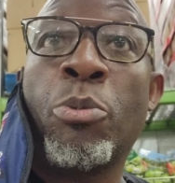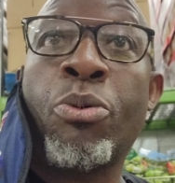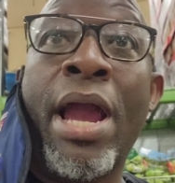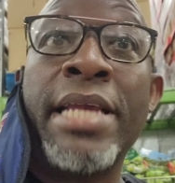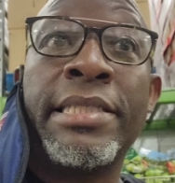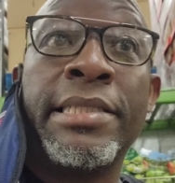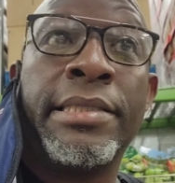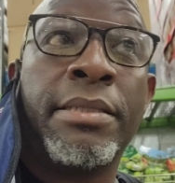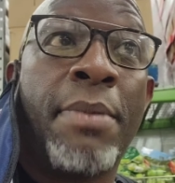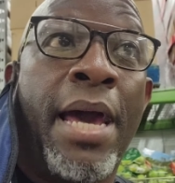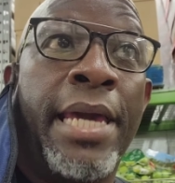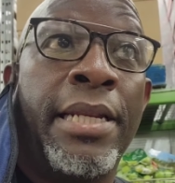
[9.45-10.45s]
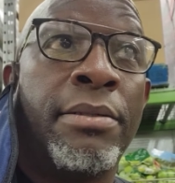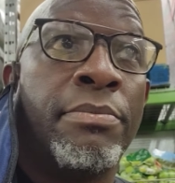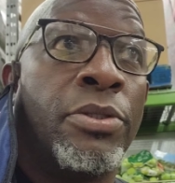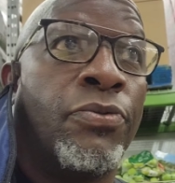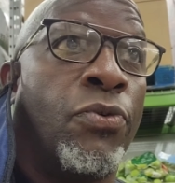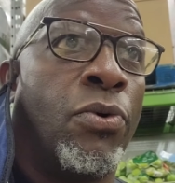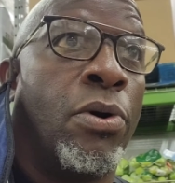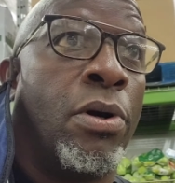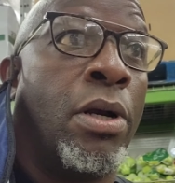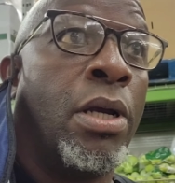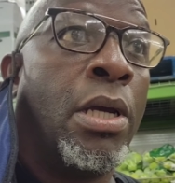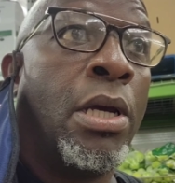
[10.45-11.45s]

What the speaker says: pricing some items for